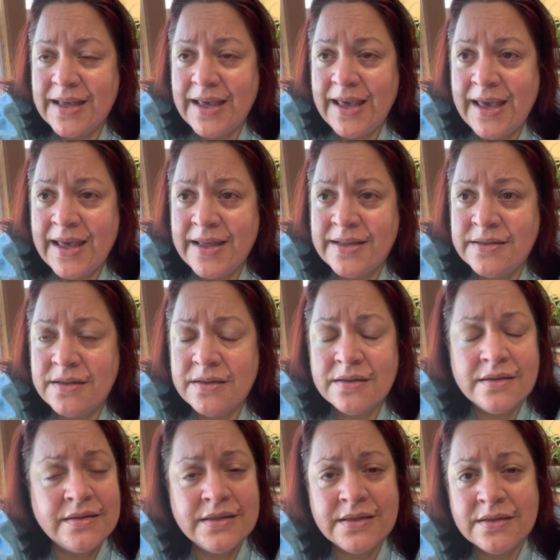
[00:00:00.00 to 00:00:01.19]
And the,
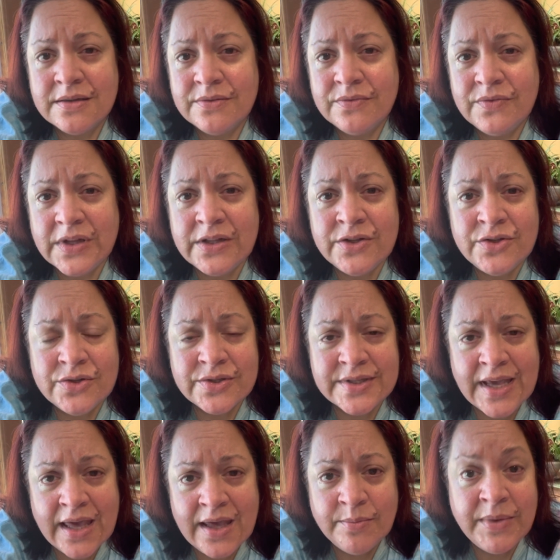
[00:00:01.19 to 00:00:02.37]
the villagers
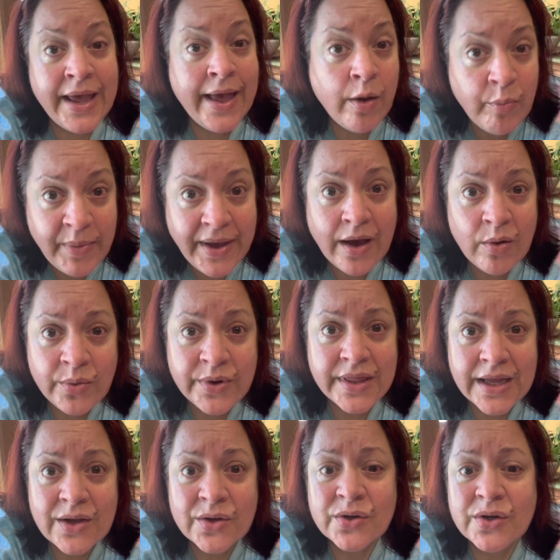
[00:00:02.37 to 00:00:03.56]
came to help out where they
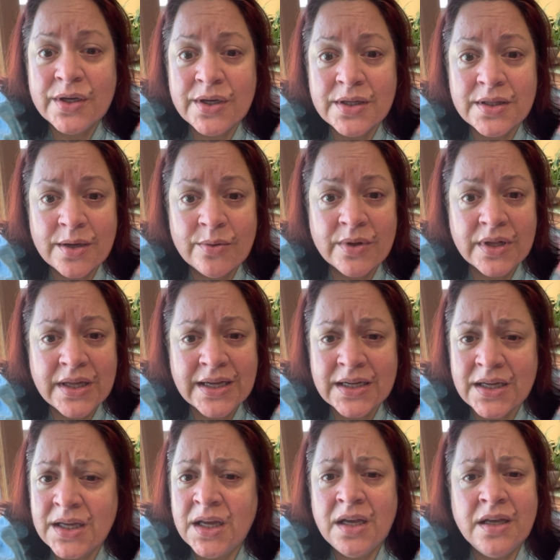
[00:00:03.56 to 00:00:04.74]
could, and they were like,
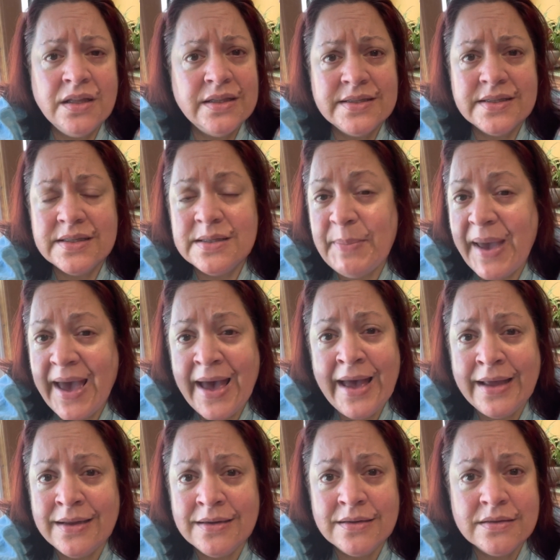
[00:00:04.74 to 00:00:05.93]
this is
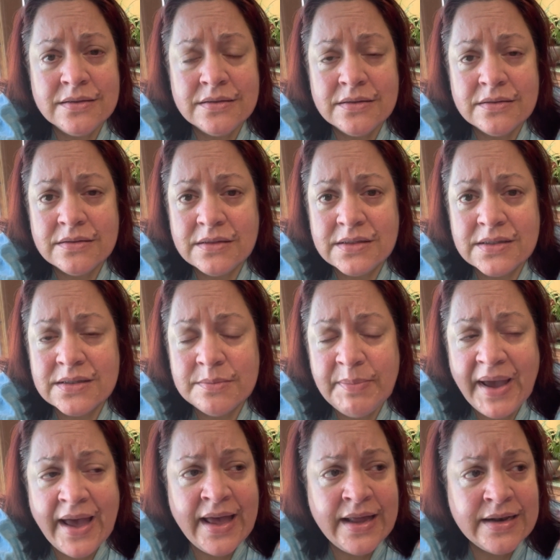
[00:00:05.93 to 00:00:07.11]
bad. This is
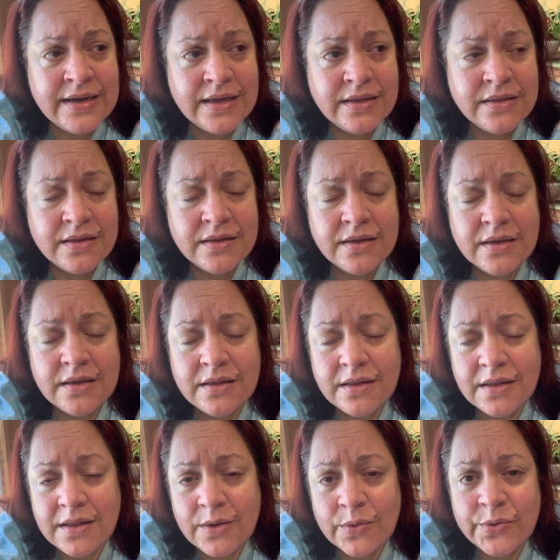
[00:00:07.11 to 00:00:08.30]
bad. And
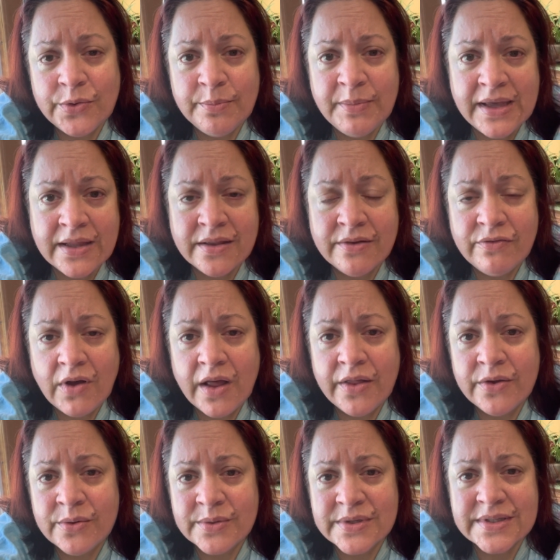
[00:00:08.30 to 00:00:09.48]
the older man, the
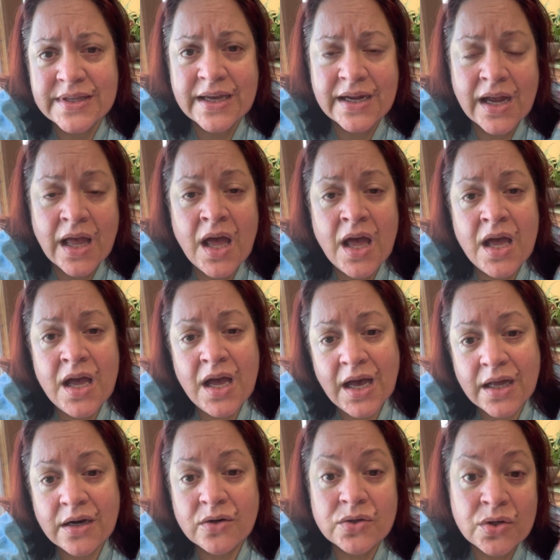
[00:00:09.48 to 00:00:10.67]
father, was like, I
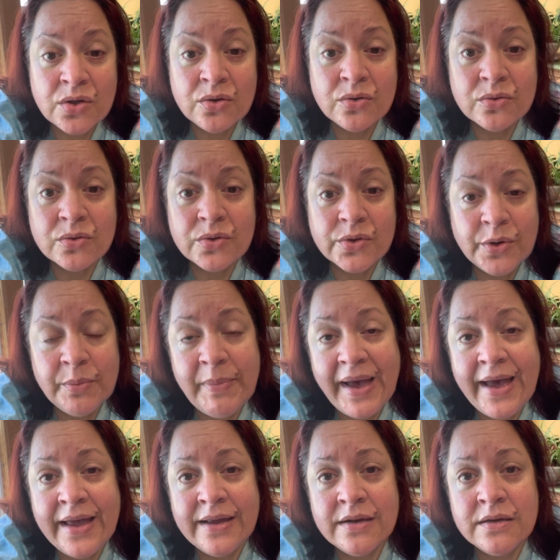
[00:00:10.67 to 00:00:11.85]
don't know, good or
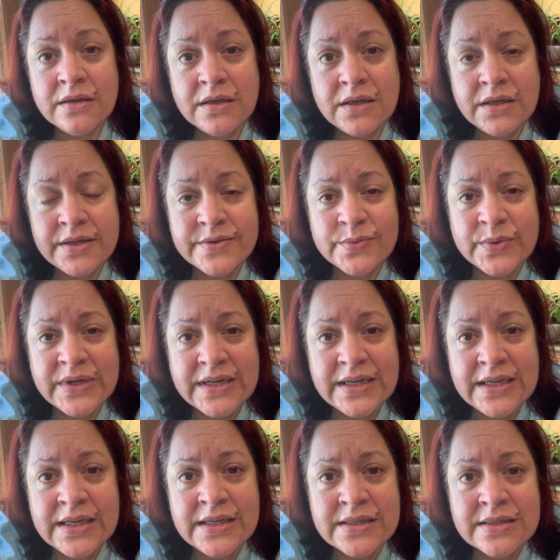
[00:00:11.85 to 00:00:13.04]
bad. It is what it
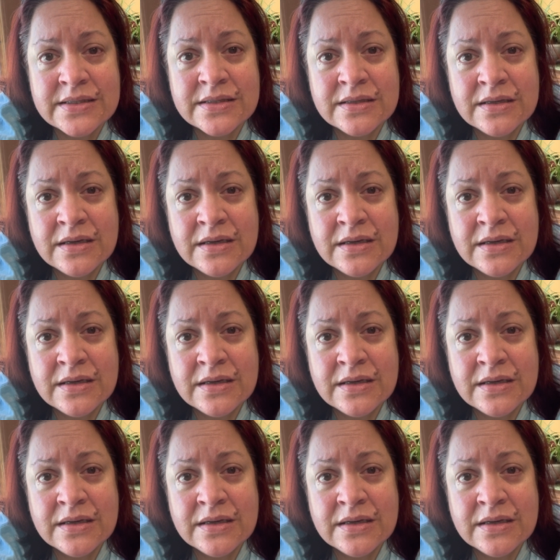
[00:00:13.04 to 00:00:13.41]
is.